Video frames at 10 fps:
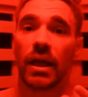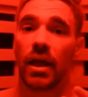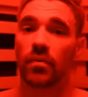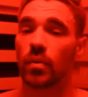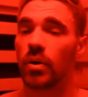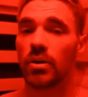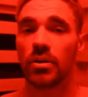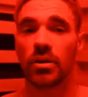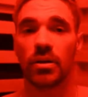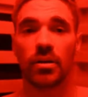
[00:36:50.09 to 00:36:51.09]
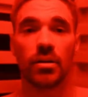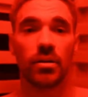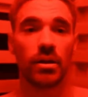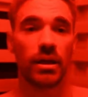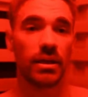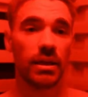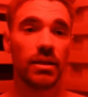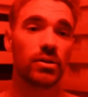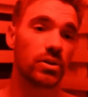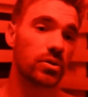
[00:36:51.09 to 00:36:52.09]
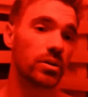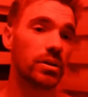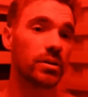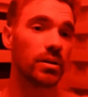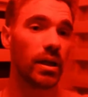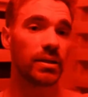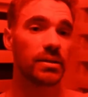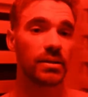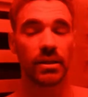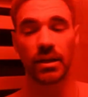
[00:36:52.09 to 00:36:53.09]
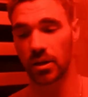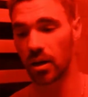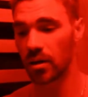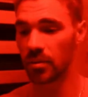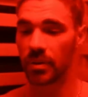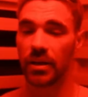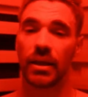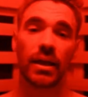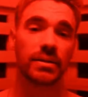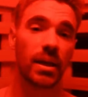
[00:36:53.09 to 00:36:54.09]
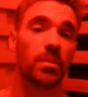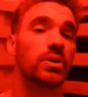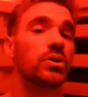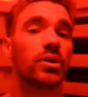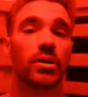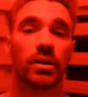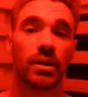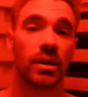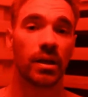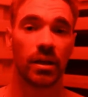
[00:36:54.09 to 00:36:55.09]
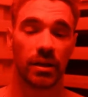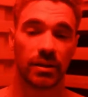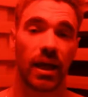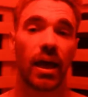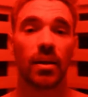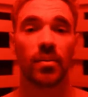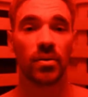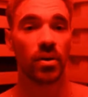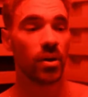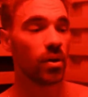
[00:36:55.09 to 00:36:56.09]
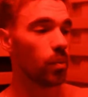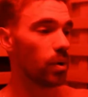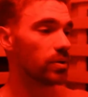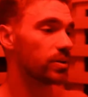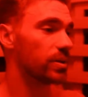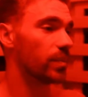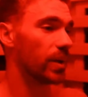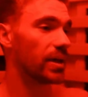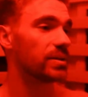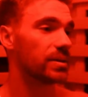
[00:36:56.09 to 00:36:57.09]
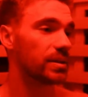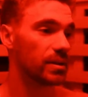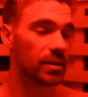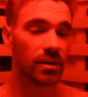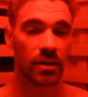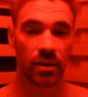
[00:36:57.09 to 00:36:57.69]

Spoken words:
everyone in the industry likes to get caught up on that temperature and the time and what's the best and